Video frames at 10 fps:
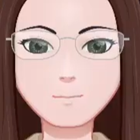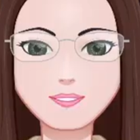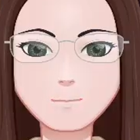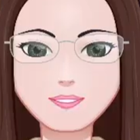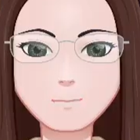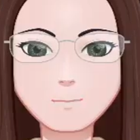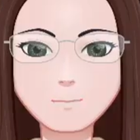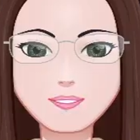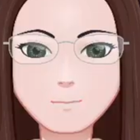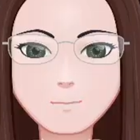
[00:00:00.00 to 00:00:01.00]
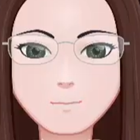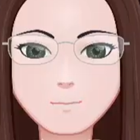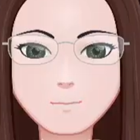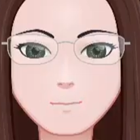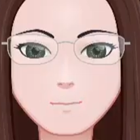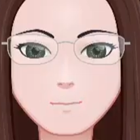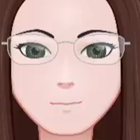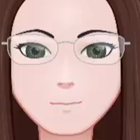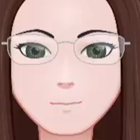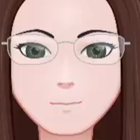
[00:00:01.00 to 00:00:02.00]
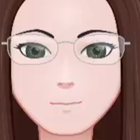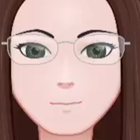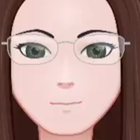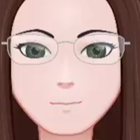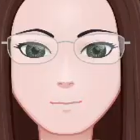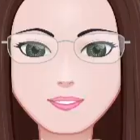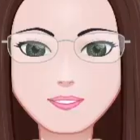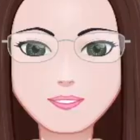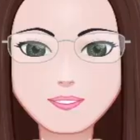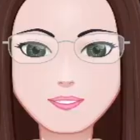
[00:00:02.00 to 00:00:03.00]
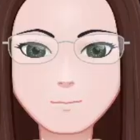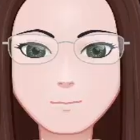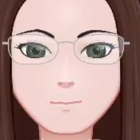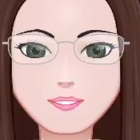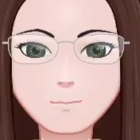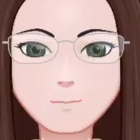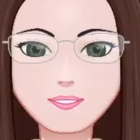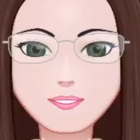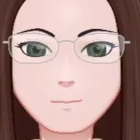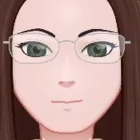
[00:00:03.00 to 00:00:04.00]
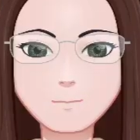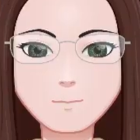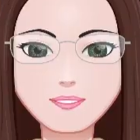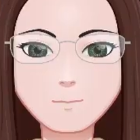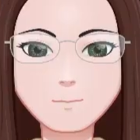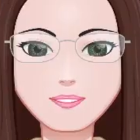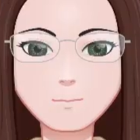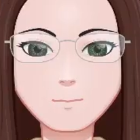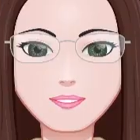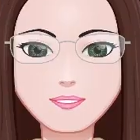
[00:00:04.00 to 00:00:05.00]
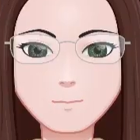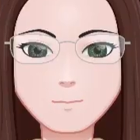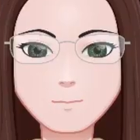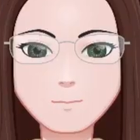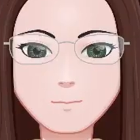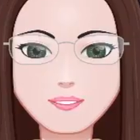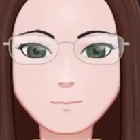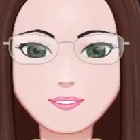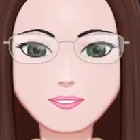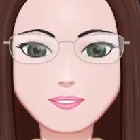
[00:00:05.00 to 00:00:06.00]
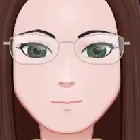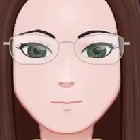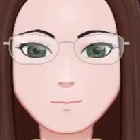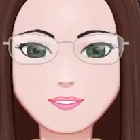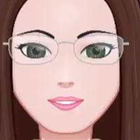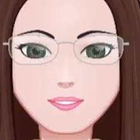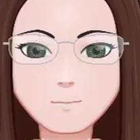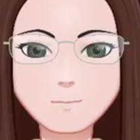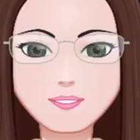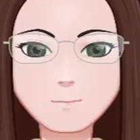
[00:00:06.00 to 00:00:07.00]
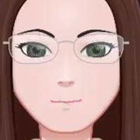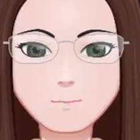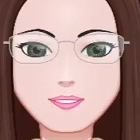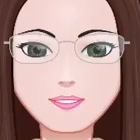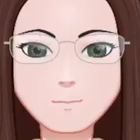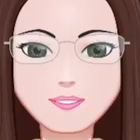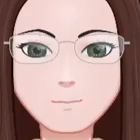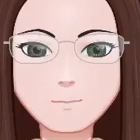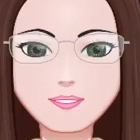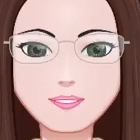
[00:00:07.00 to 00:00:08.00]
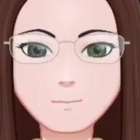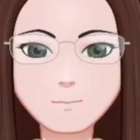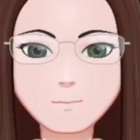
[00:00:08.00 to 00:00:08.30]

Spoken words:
to see it, but I still want to try. So, obviously, from that point of view, it is slightly important to me that I,